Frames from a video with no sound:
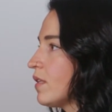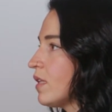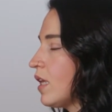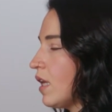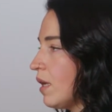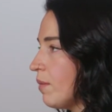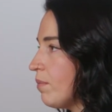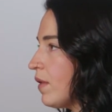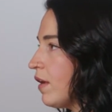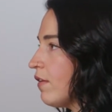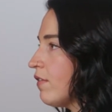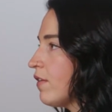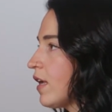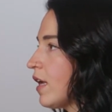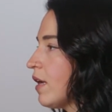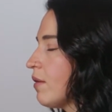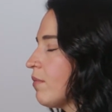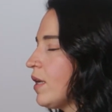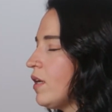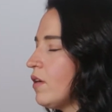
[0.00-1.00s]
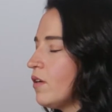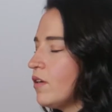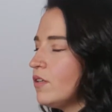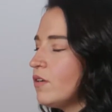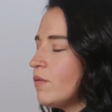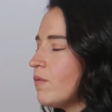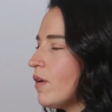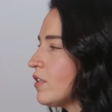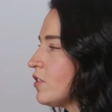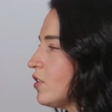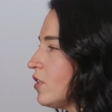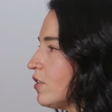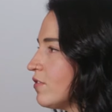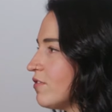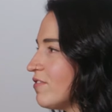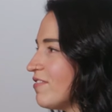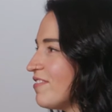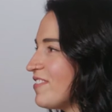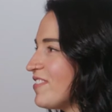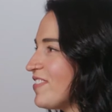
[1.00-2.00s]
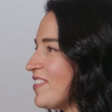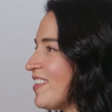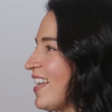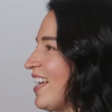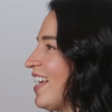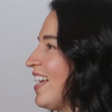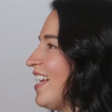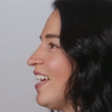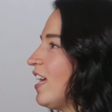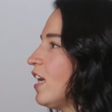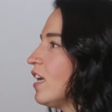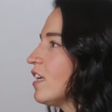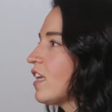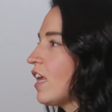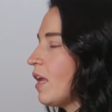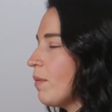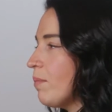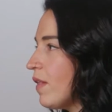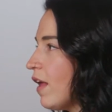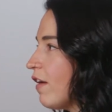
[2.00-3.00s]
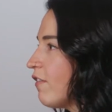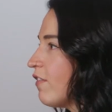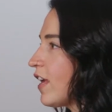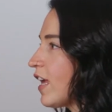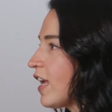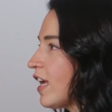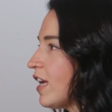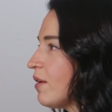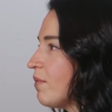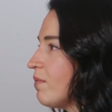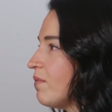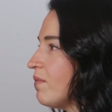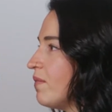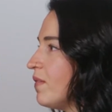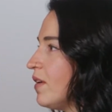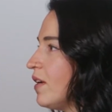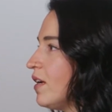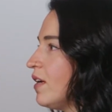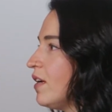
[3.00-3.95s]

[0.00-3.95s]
Keep loving him. I know you don't want to. Keep loving him.